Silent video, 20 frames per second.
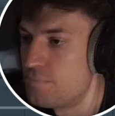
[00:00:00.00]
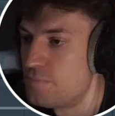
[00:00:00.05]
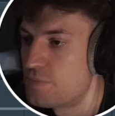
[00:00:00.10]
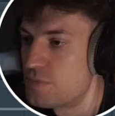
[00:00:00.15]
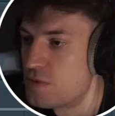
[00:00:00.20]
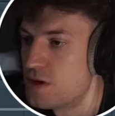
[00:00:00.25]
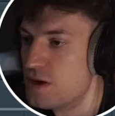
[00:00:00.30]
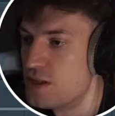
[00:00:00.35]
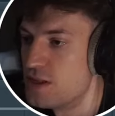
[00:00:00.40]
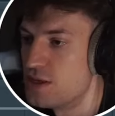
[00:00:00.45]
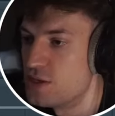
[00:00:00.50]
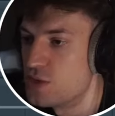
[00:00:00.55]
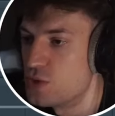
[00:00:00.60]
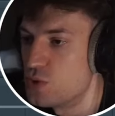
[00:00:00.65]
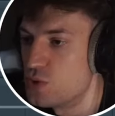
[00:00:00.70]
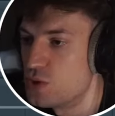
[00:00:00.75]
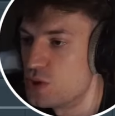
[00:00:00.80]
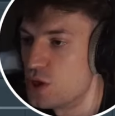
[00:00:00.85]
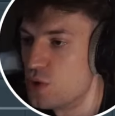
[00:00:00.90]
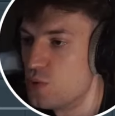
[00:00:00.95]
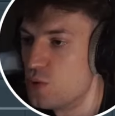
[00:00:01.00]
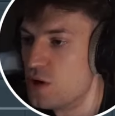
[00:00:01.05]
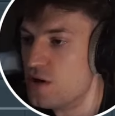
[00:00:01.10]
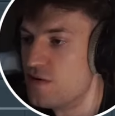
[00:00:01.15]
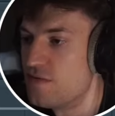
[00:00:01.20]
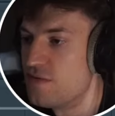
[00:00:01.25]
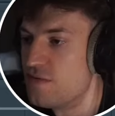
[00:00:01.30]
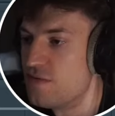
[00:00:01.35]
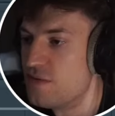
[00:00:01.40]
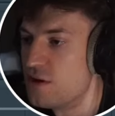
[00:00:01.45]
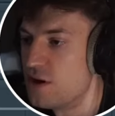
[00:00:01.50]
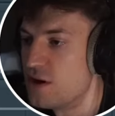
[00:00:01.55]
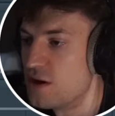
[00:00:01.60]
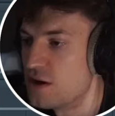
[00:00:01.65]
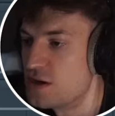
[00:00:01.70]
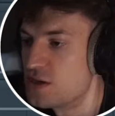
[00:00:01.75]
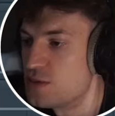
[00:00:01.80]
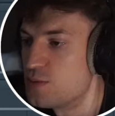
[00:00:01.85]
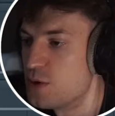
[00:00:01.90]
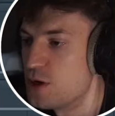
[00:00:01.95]
And it's also worth like
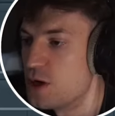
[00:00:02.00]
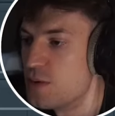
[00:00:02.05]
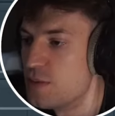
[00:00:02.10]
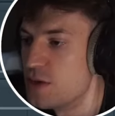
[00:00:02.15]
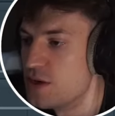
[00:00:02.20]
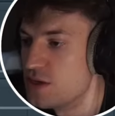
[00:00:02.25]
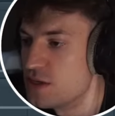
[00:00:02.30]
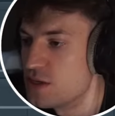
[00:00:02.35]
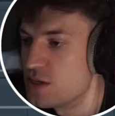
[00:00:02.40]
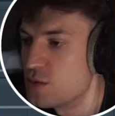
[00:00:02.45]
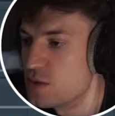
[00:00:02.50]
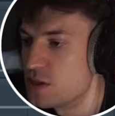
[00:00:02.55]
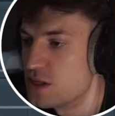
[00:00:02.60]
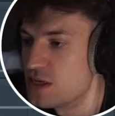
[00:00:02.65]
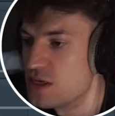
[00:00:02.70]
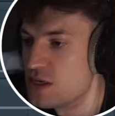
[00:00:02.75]
experimenting with these